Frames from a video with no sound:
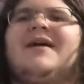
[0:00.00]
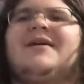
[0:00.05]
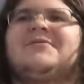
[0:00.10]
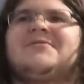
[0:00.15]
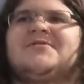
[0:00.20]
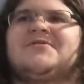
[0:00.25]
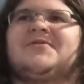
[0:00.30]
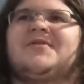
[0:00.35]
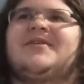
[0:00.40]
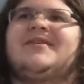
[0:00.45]

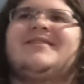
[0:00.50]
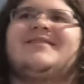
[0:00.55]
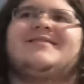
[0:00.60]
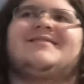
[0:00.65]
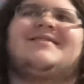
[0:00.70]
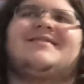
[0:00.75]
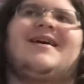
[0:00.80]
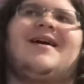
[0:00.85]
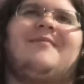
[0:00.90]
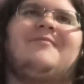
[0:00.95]
Michael Jordan
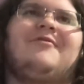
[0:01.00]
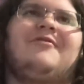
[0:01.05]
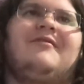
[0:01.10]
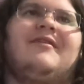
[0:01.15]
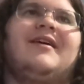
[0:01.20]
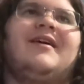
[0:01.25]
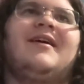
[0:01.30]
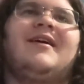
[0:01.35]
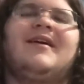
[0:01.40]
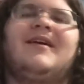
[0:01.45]
does in that
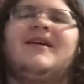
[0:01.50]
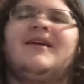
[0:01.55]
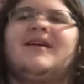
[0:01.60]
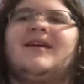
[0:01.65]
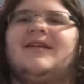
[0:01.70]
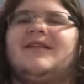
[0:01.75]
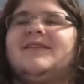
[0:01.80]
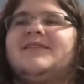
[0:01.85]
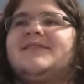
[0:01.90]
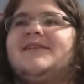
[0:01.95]
movie.
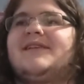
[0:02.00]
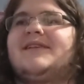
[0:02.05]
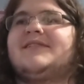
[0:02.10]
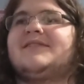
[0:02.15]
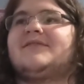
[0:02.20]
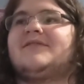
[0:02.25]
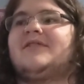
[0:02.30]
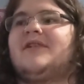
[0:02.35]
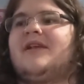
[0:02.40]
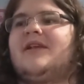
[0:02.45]
At least he
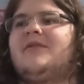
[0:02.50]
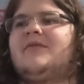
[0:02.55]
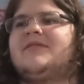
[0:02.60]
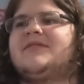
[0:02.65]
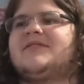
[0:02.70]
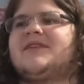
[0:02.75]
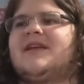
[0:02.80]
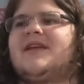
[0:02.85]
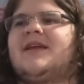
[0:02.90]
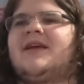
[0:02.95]
doesn't look like he
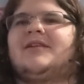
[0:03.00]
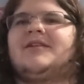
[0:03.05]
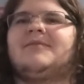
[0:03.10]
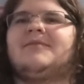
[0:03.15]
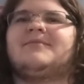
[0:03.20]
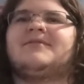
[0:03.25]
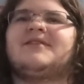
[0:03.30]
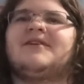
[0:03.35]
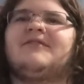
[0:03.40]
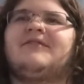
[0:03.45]
wants to kill
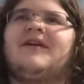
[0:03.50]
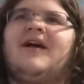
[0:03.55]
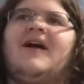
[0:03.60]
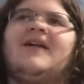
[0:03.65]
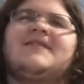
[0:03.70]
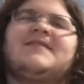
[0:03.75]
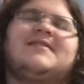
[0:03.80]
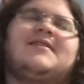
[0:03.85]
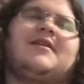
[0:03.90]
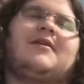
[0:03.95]
himself
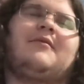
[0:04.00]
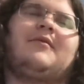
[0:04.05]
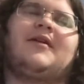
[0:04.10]
constantly